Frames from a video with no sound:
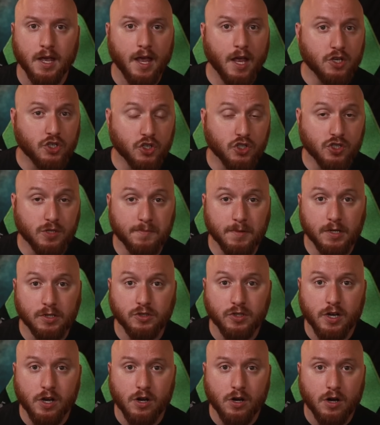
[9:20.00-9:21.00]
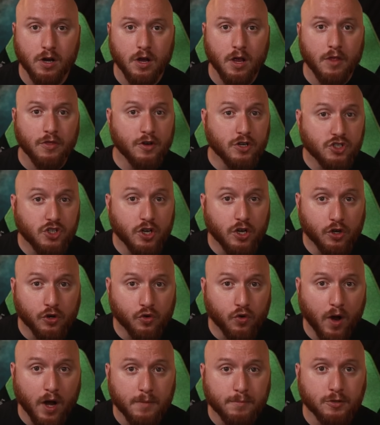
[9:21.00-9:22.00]
And just to be clear, there's an
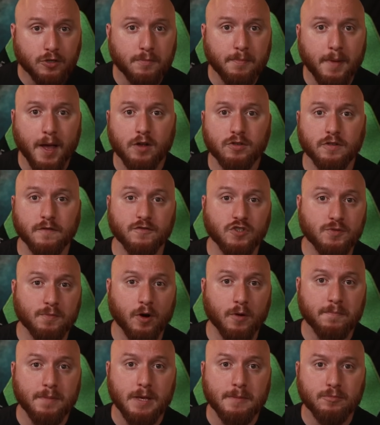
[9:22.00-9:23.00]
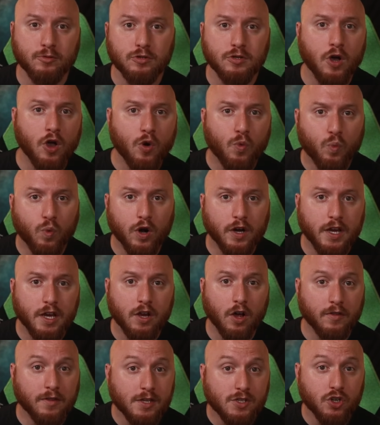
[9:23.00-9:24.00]
incredible amount of smart people working
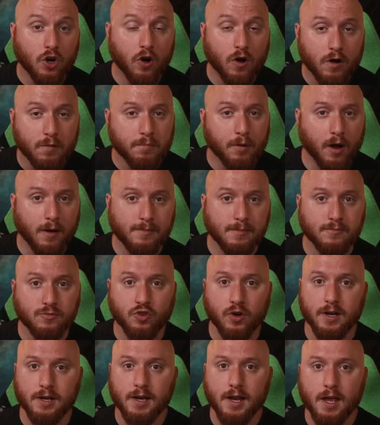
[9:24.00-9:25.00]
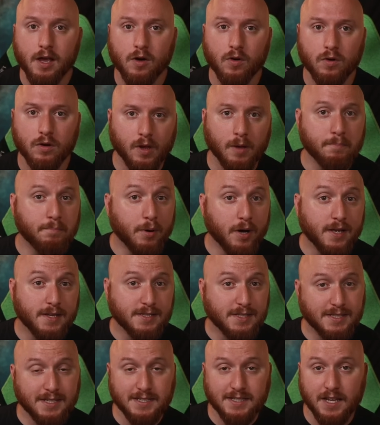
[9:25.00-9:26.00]
on these hard problems right now. But
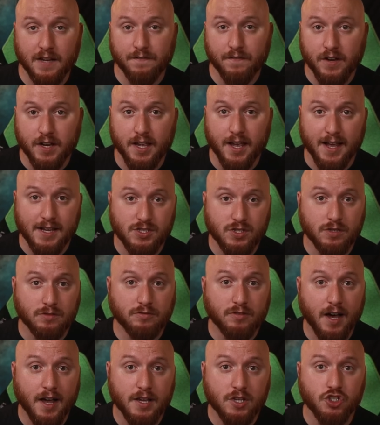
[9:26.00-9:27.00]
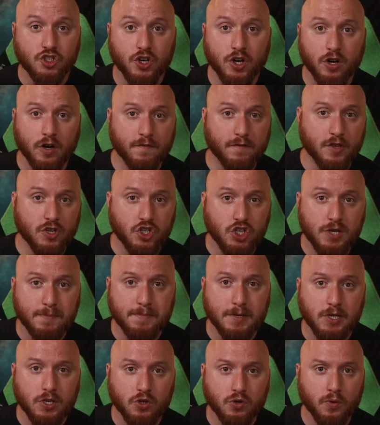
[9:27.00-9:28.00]
since Nvidia has the lion's share of the
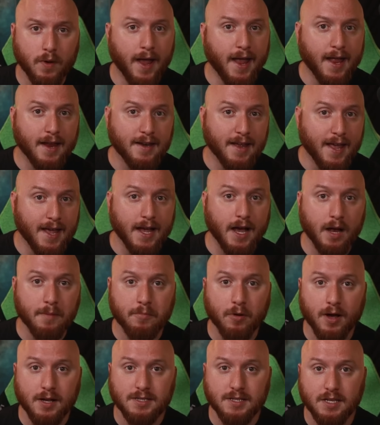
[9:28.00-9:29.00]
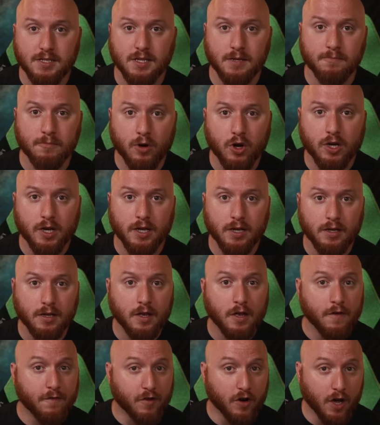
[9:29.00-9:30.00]
GPU and AI processing market
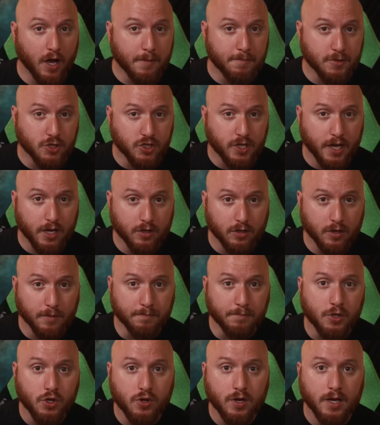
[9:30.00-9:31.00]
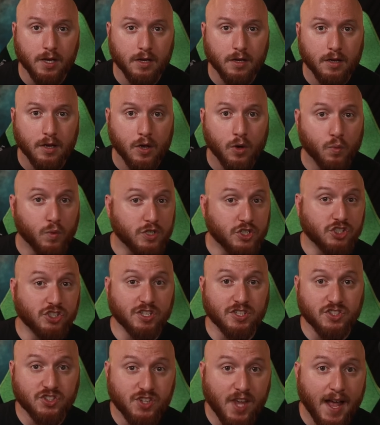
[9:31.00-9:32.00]
for hyperscale computing, which is
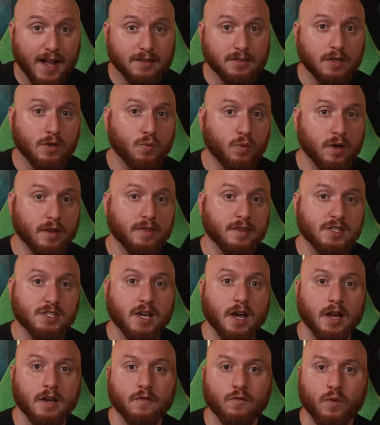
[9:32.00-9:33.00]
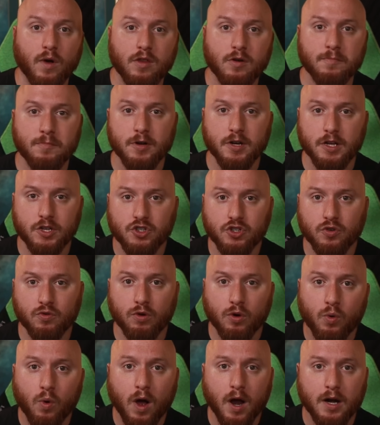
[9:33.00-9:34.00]
exactly what this kind of weather prediction
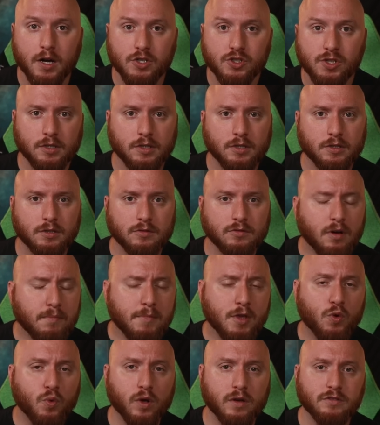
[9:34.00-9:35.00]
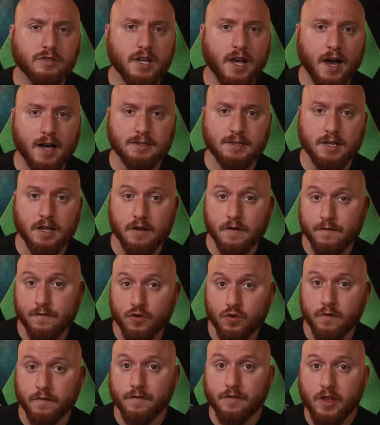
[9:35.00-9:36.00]
requires, let me quickly highlight a few
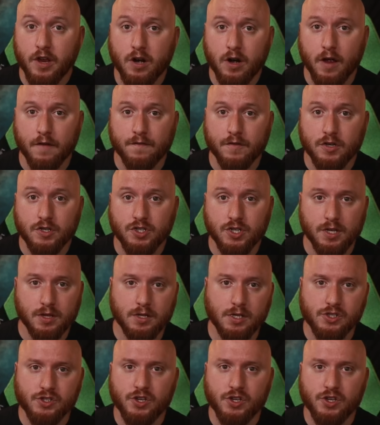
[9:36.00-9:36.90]
of their efforts in this